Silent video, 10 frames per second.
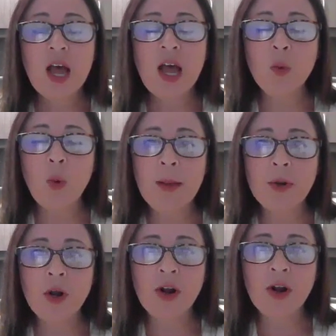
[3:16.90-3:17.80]

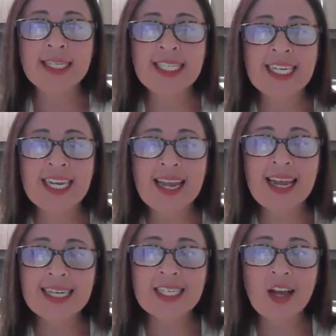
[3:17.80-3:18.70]
webinar at
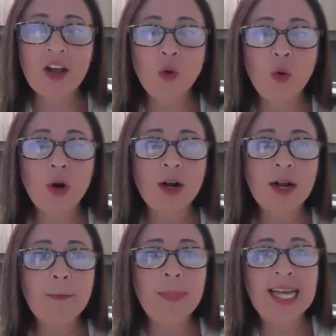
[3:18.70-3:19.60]

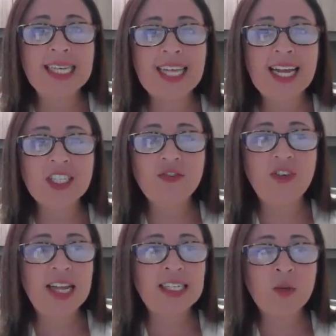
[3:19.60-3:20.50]

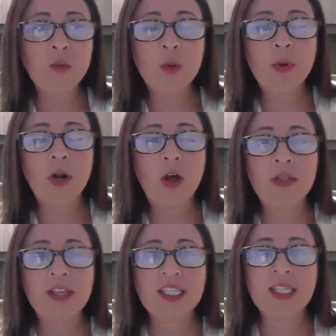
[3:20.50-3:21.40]
taa.org/events, and we'll put
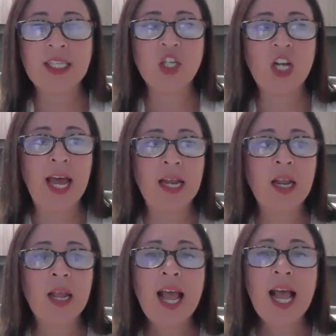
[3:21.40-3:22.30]
all this in the chat
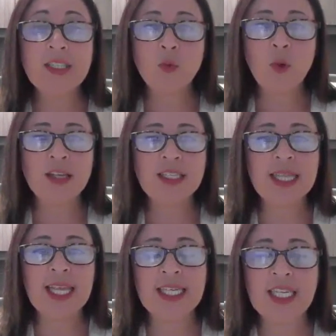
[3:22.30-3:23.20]
as well as a
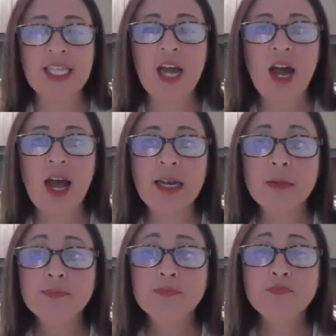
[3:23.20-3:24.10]
link to the
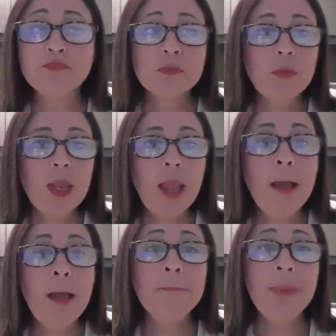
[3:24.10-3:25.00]
guide.
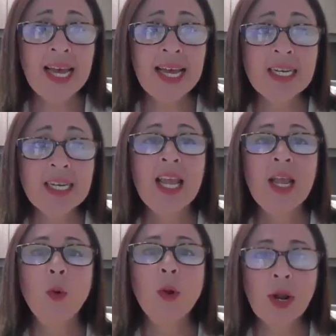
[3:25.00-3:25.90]
But
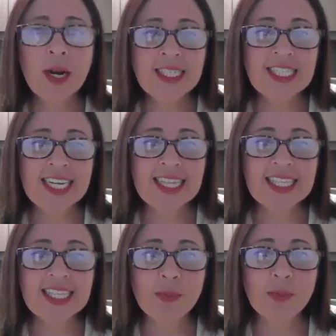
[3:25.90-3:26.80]
we wanted to take
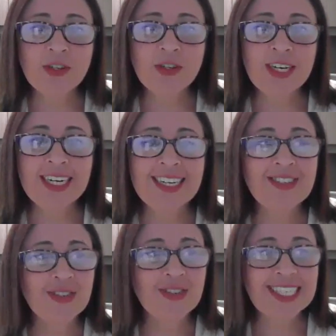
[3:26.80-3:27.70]
this opportunity
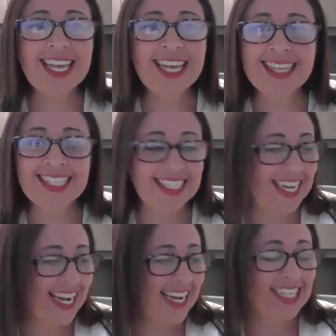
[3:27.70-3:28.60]
to sort of set the
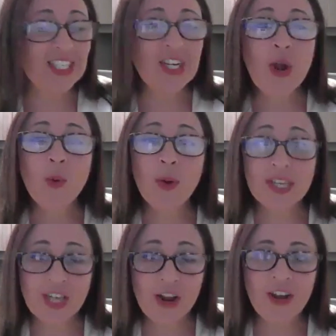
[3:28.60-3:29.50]
stage
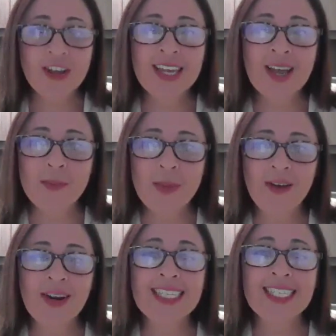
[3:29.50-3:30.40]
with talking
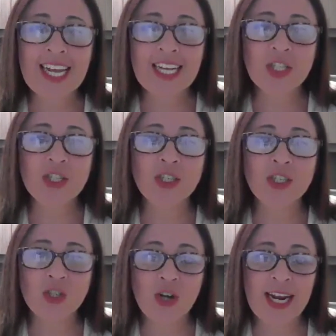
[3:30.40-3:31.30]
about intentional
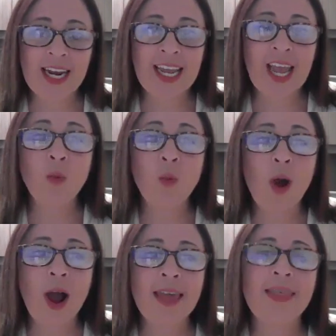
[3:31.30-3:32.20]
training and
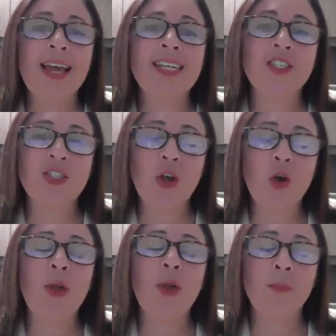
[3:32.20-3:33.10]
why that's
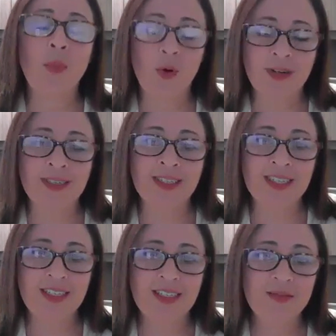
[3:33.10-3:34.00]
so important.